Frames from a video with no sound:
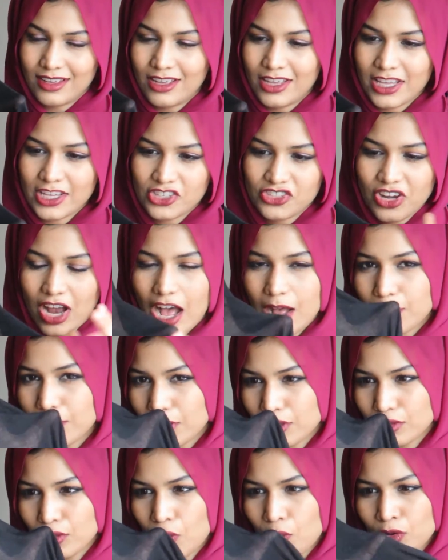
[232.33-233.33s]
a hijab
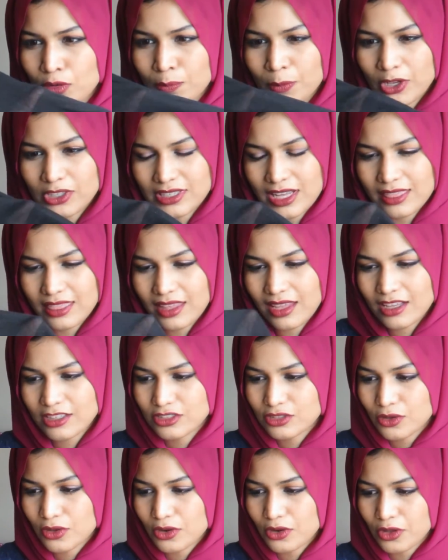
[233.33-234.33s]
alone, because I think
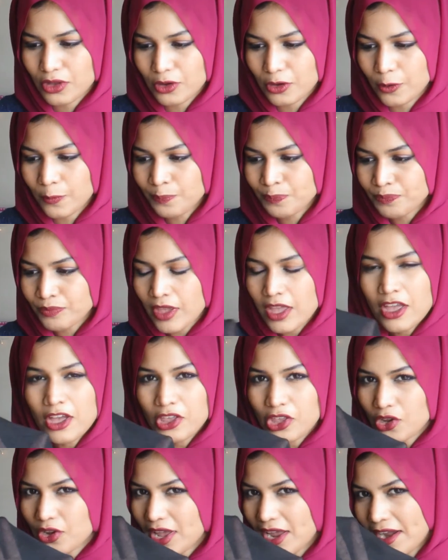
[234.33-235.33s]
it's gonna,
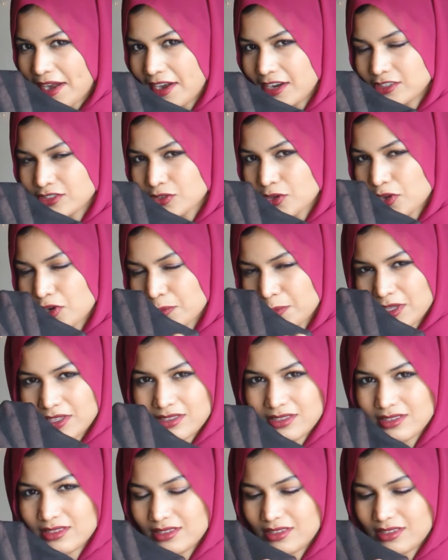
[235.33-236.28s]
your hair is gonna be